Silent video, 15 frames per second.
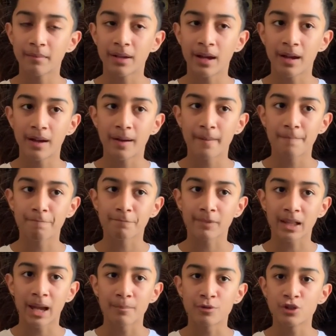
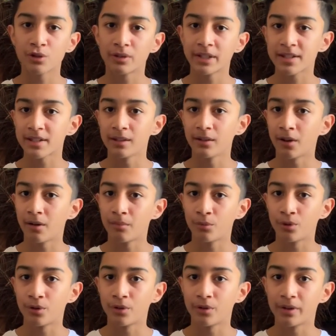I'm sure there's a lot
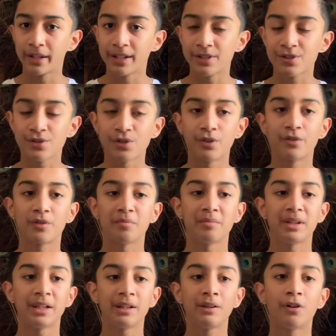more in store for me,